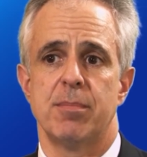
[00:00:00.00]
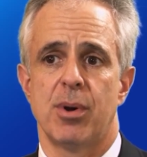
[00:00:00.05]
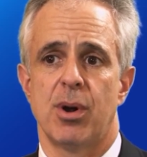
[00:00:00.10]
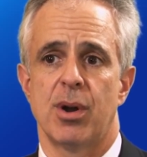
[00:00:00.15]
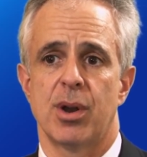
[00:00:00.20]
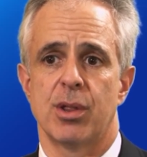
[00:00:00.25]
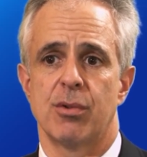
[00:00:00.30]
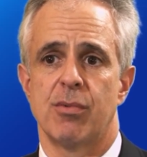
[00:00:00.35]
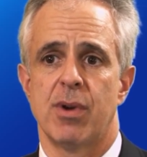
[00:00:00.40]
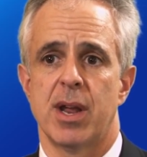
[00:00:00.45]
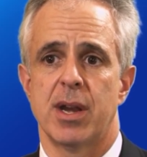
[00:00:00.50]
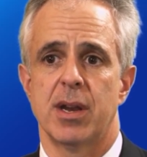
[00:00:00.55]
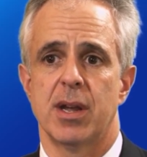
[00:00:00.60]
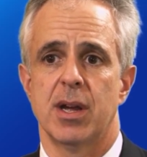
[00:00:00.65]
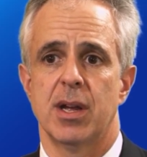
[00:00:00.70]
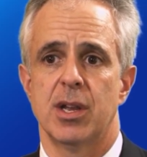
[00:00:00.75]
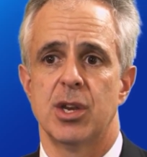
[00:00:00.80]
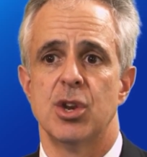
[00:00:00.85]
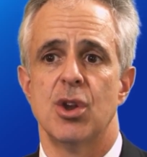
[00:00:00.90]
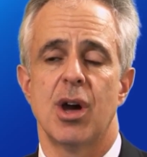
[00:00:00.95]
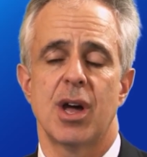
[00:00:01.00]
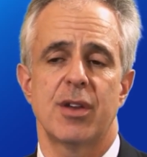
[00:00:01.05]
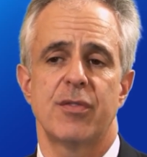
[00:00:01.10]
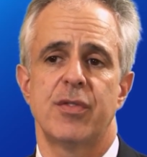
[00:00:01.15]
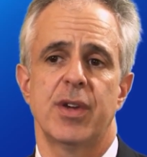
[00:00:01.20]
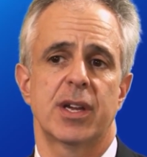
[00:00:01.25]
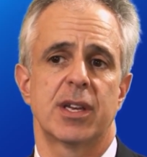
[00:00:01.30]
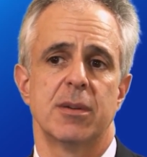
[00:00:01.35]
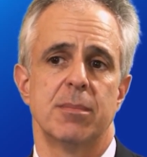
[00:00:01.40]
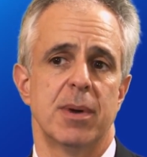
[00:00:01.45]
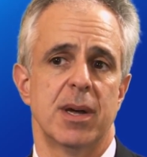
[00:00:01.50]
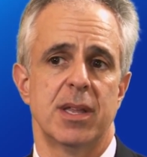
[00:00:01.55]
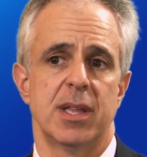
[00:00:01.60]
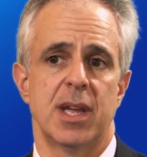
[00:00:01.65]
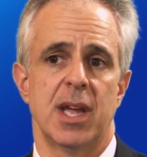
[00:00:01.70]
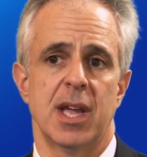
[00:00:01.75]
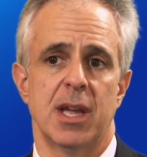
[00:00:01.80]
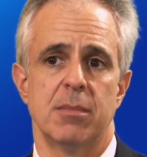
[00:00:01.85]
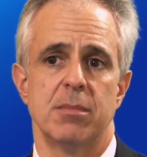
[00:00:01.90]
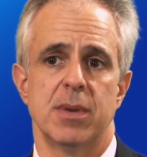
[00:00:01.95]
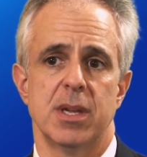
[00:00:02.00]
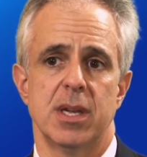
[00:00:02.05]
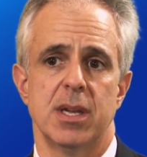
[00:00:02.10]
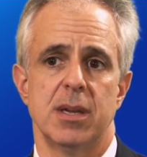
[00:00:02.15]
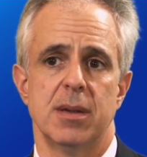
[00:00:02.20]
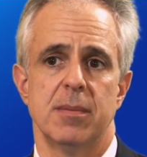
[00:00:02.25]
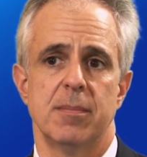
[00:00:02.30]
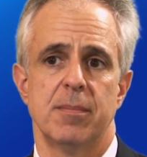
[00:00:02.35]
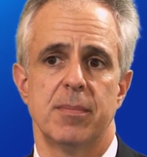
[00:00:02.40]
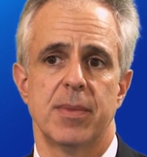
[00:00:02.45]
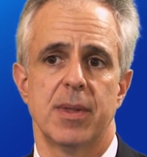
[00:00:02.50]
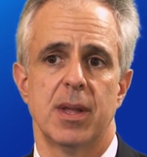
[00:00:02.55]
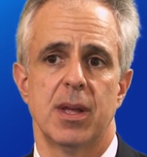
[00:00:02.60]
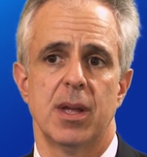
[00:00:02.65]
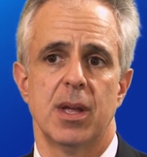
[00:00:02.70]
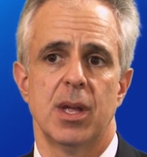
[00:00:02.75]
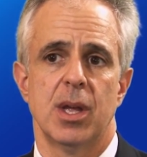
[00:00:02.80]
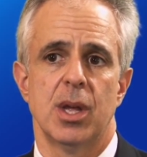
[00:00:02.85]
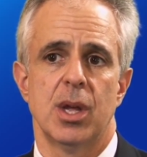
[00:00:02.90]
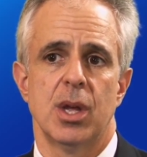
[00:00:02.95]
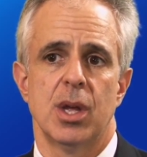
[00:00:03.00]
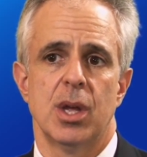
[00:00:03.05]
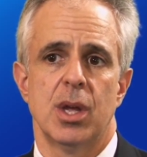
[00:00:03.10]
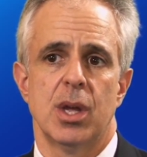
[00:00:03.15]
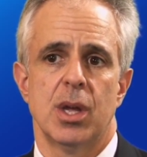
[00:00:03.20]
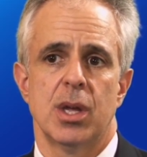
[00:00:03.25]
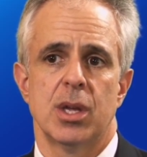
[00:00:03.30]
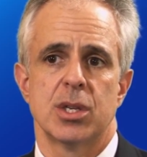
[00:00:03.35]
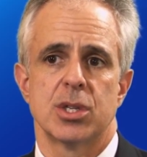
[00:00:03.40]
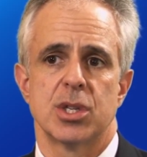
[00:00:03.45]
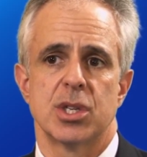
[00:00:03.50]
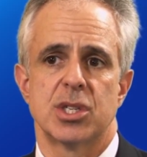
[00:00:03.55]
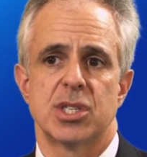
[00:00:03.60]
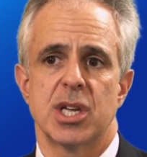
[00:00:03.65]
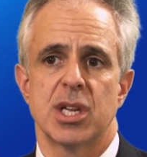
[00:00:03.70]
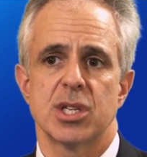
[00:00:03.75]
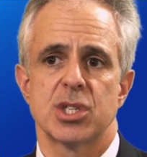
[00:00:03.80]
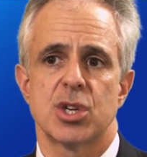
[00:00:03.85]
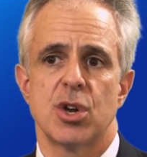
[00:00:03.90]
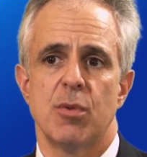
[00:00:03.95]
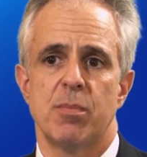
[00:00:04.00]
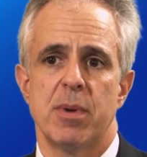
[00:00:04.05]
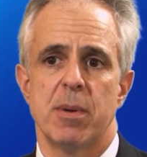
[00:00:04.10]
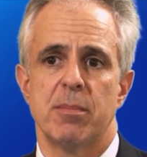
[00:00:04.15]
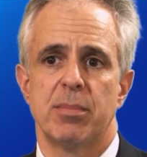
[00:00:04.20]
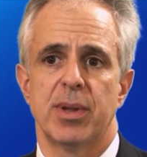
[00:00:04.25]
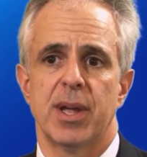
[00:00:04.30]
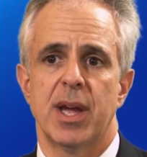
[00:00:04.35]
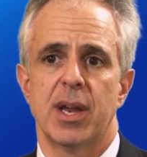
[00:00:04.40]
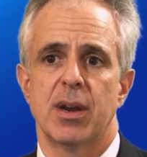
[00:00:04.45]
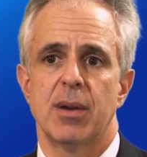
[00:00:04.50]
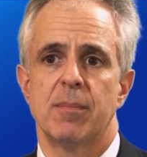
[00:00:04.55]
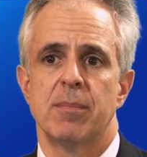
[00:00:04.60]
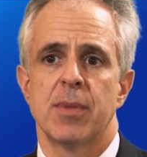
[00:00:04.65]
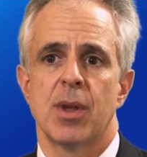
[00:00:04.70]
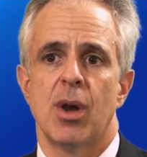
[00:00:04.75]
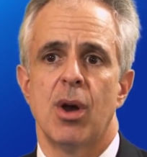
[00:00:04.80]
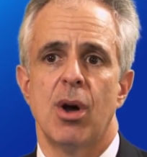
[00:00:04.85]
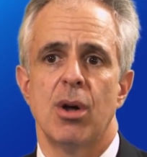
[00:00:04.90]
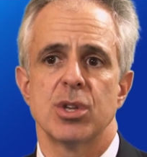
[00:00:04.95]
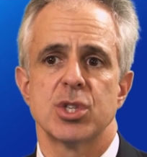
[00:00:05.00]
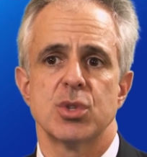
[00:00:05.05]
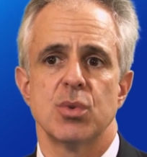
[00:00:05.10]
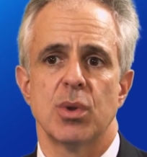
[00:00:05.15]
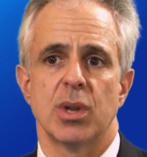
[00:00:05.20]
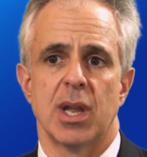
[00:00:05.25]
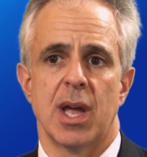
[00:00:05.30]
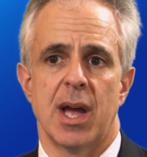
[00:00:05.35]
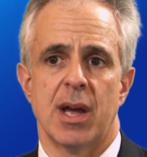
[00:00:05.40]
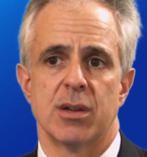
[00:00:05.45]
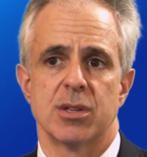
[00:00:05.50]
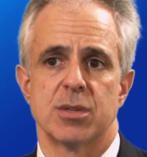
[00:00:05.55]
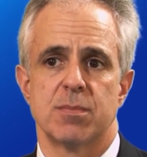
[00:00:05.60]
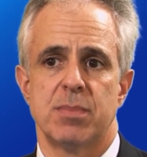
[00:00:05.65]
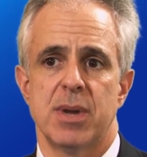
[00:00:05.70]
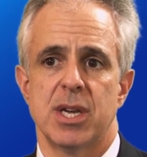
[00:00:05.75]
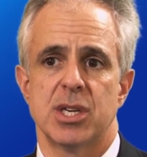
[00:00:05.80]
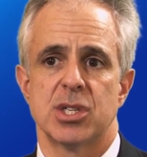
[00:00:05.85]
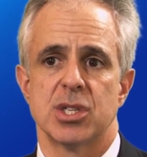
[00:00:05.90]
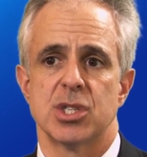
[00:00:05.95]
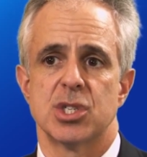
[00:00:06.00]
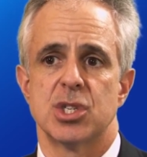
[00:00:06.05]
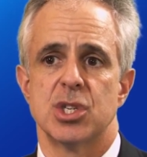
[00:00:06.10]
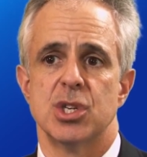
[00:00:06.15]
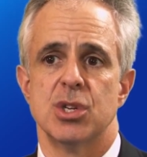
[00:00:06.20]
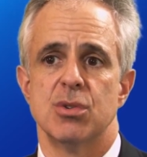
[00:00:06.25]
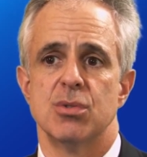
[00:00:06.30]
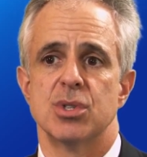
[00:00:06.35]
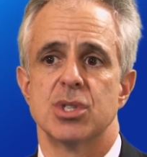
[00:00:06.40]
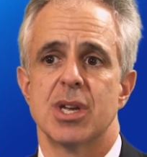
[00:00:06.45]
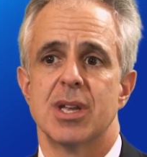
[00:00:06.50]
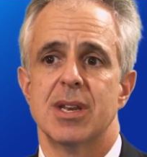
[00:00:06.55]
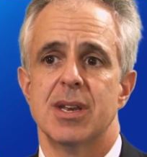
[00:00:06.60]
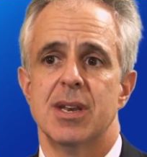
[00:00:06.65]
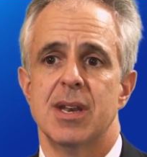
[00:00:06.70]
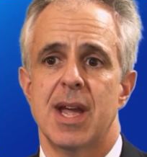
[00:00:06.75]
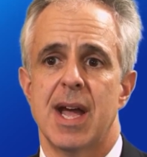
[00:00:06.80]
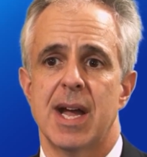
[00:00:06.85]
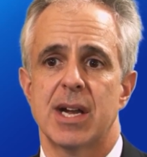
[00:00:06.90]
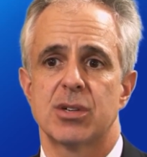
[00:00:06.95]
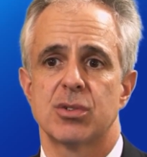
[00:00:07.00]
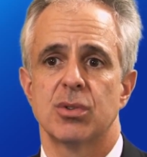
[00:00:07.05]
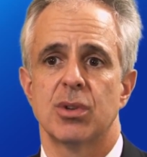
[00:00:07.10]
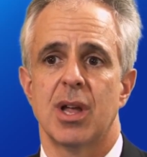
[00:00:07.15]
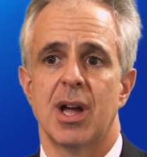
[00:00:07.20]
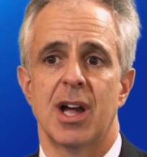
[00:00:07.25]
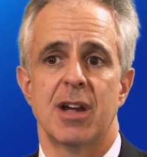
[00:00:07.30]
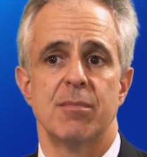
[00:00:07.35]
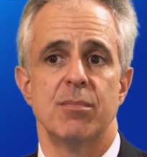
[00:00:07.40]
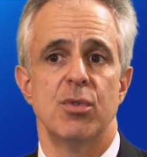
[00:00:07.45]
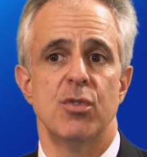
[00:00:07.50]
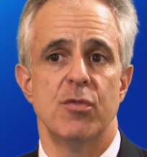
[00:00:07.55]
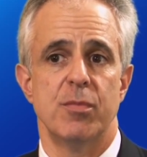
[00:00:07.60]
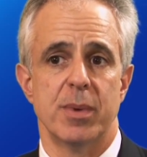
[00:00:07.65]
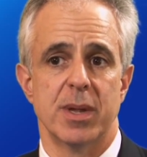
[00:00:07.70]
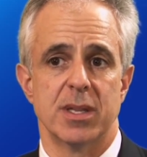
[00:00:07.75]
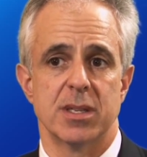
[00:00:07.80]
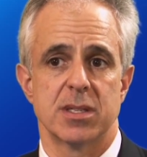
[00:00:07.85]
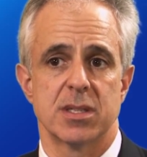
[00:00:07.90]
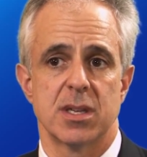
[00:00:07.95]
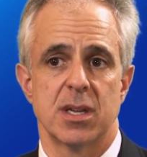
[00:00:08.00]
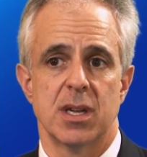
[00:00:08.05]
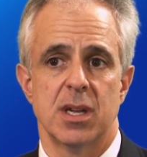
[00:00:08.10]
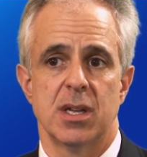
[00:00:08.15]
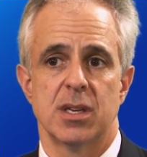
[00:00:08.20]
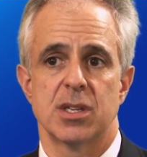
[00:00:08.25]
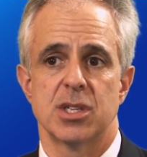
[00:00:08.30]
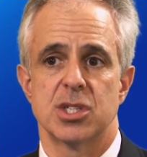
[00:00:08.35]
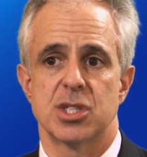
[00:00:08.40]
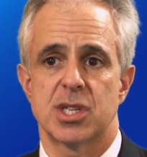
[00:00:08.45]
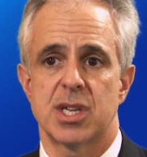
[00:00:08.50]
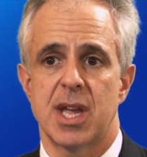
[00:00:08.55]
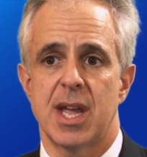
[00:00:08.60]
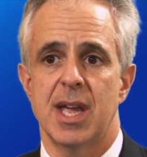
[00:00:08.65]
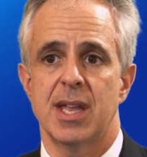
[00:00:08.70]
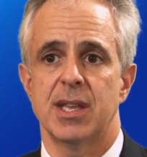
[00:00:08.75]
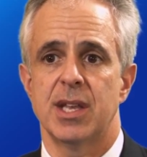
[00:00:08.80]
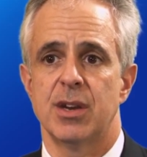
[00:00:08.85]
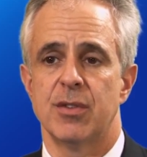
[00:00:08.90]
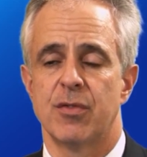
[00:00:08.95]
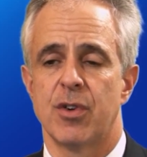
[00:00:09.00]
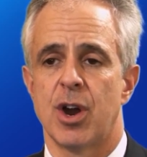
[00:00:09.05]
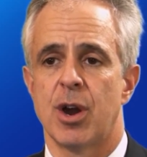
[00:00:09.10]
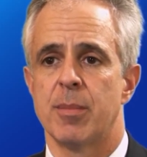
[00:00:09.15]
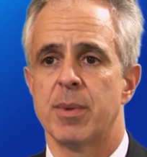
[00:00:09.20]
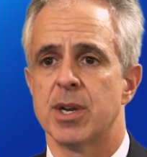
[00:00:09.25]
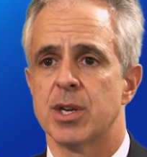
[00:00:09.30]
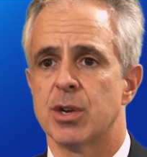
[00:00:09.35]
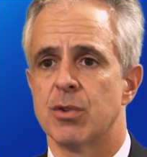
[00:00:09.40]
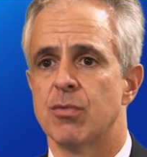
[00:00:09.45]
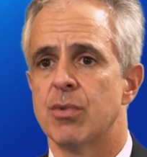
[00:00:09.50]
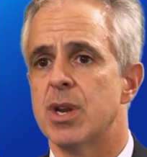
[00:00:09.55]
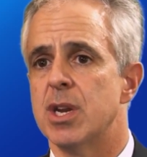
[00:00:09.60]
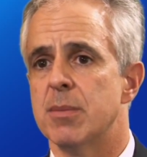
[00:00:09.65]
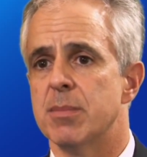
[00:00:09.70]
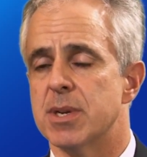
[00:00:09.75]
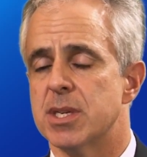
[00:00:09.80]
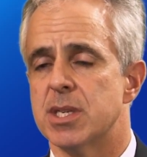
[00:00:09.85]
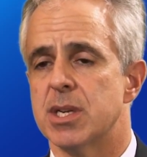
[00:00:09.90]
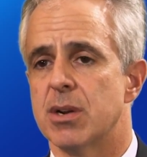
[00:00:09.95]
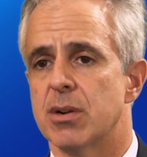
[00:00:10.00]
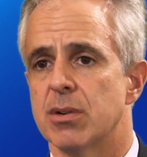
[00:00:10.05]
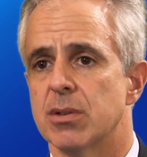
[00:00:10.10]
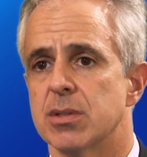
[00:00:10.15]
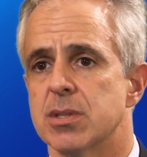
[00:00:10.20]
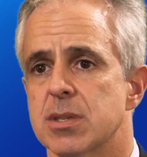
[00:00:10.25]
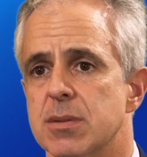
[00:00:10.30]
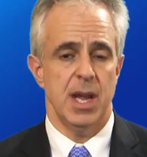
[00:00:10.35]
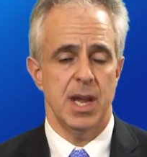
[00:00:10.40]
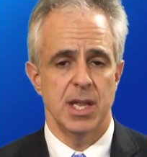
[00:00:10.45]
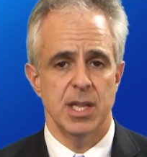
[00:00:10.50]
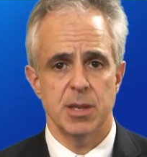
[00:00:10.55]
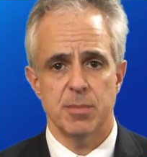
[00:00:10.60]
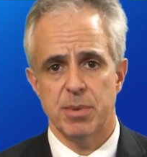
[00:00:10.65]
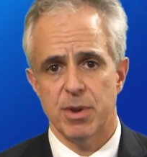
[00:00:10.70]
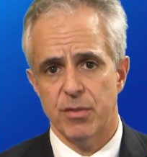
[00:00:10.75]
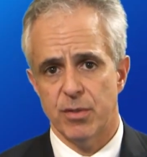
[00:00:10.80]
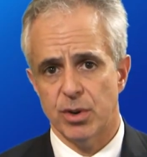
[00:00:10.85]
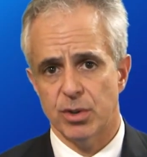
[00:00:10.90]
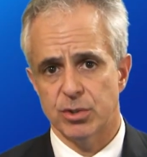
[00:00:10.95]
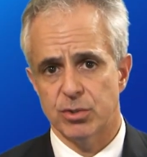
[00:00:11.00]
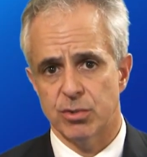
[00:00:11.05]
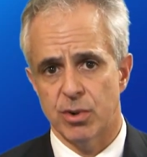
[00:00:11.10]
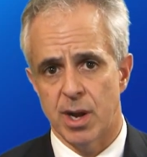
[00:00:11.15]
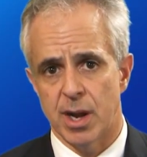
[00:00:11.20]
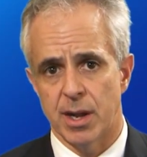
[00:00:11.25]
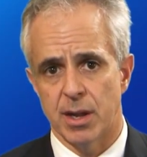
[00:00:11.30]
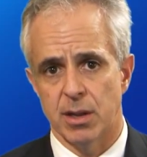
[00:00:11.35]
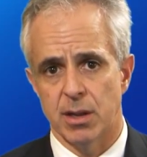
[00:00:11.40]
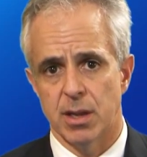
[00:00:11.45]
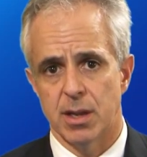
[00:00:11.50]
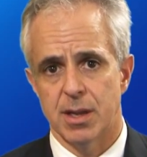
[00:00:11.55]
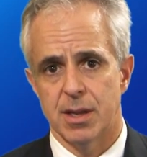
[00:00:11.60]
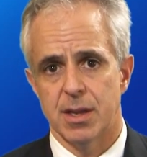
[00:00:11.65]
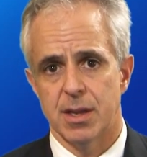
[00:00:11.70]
part of the retina, not affected by the AMD. So the telescope implant also allows patients to use natural eye movements to scan the environment and reading materials. In the pivotal trial,